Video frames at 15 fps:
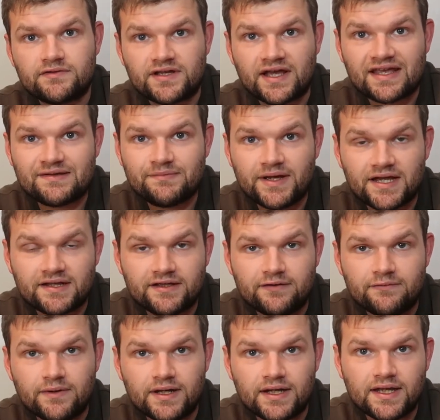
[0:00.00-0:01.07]
was
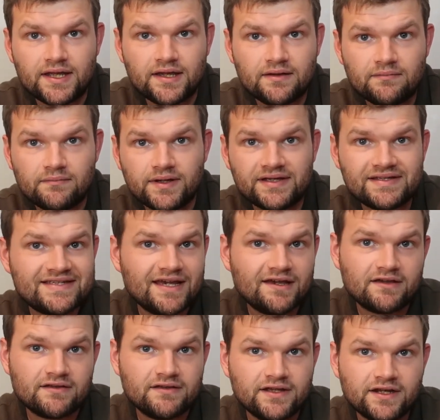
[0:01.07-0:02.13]
expected really, but
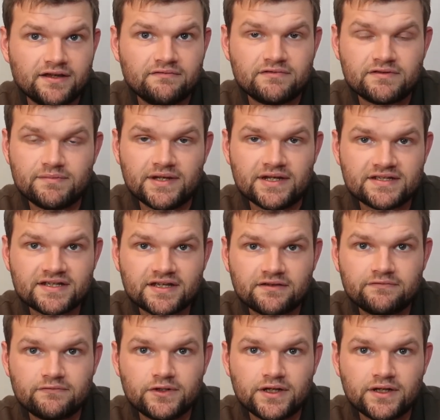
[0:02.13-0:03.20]
tech, it's been a
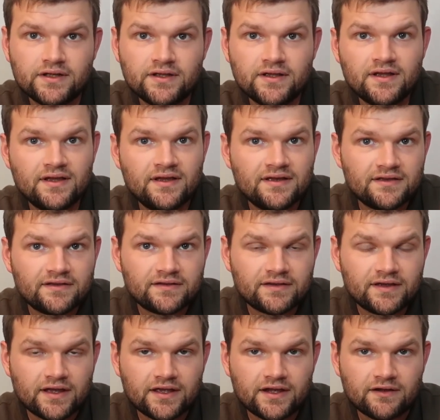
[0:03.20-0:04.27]
safe one, so,
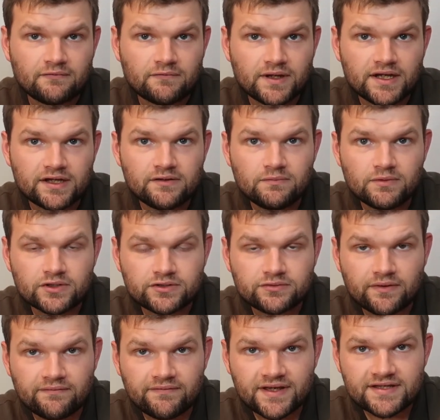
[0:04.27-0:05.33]
a really good one to
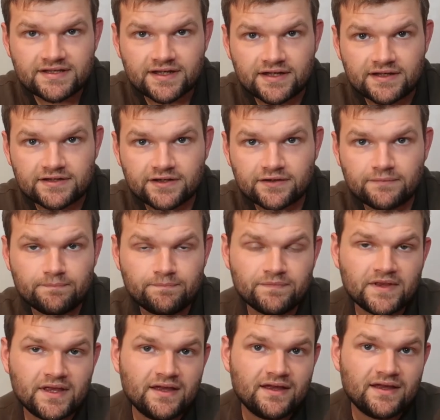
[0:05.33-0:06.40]
invest in. So
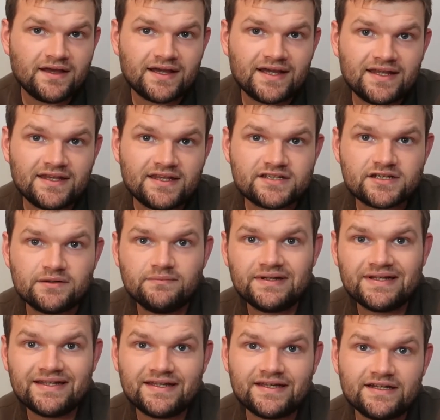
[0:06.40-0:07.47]
again, this
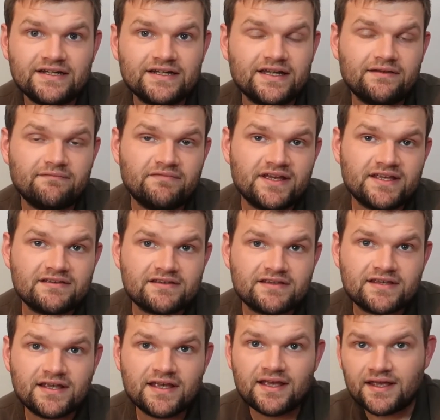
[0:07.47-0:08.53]
company
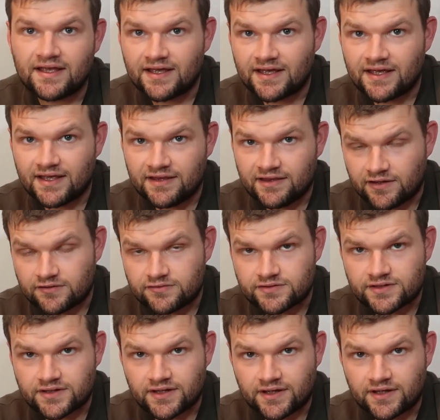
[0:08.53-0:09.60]
invests in
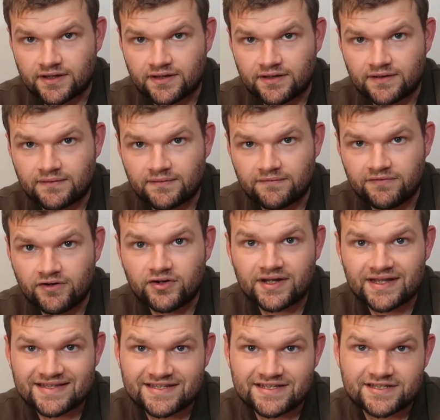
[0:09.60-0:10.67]
those,
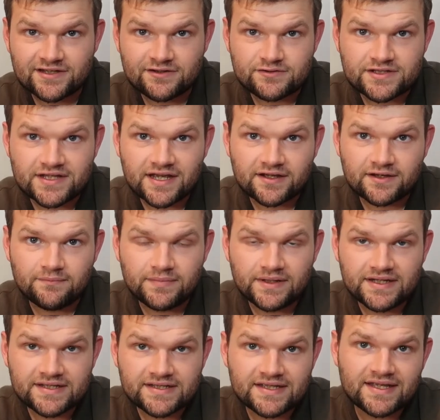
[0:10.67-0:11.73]
finances those tech
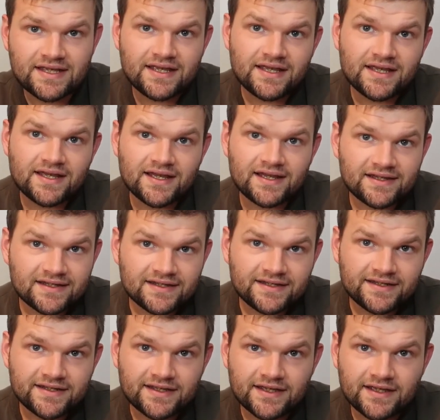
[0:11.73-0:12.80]
companies,
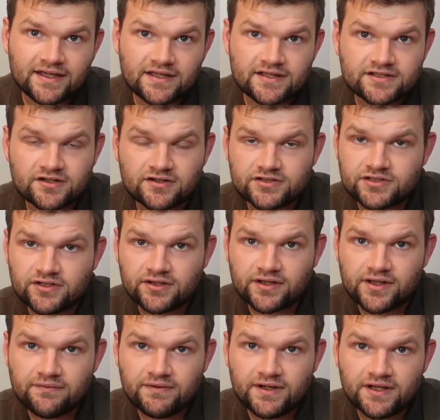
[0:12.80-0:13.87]
and it's got a solid
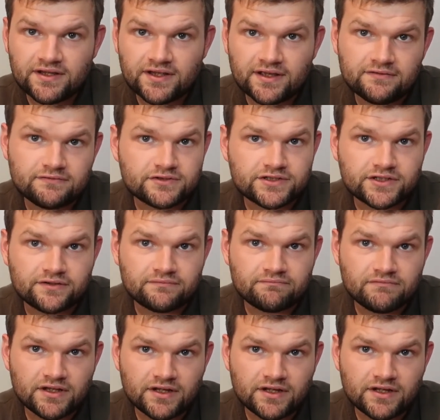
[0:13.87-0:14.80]
dividend yield. So